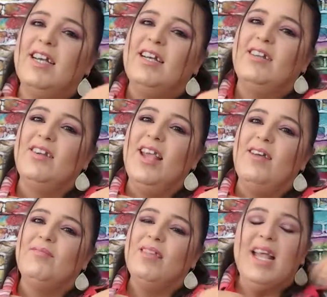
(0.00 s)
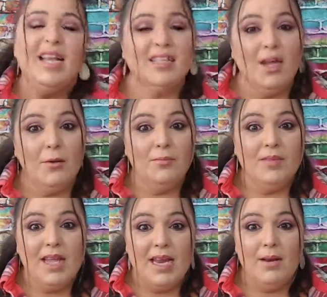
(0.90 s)
So yeah, so
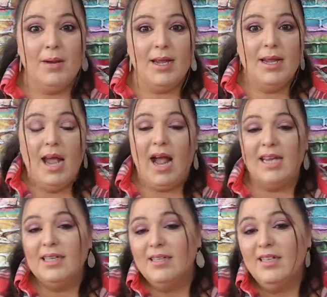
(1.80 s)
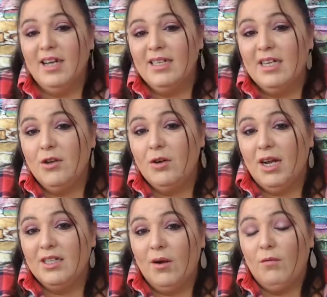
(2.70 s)
anyway, I guess until I see you
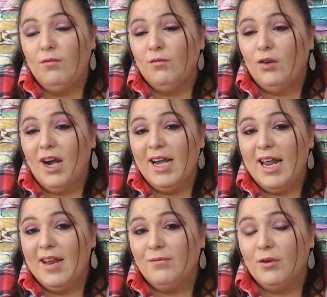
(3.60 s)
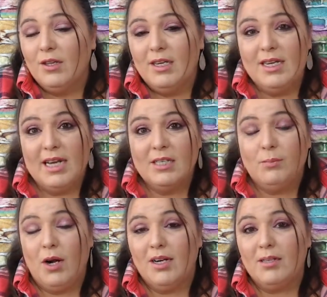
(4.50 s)
guys Friday for the next
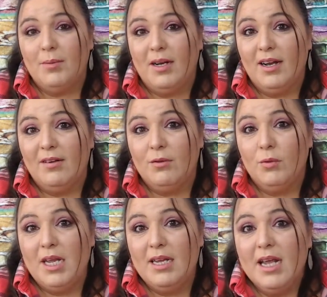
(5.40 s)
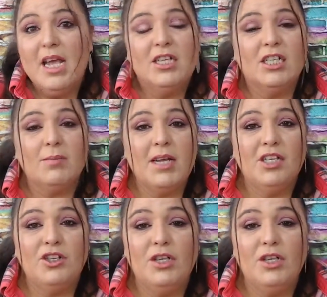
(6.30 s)
product spotlight of the week, just make sure you